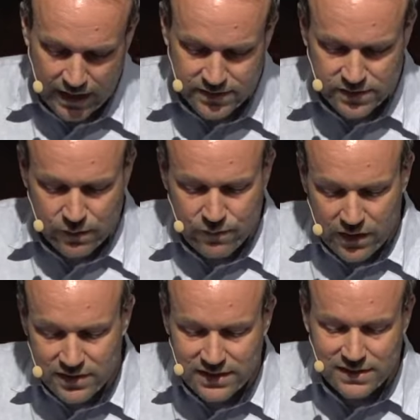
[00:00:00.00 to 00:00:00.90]
It says, the
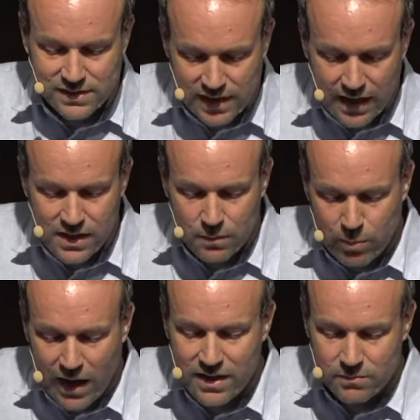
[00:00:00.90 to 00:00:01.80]
Pharisee standing
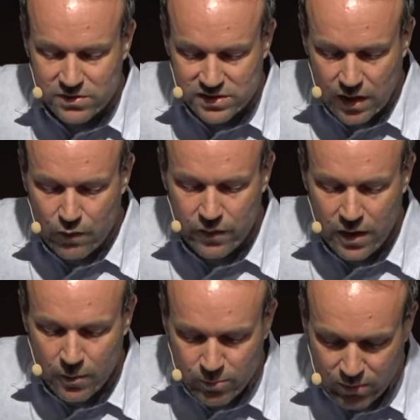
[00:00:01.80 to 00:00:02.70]
by himself
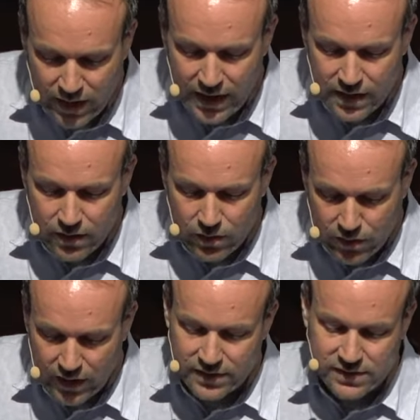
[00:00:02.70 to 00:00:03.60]
prayed thus,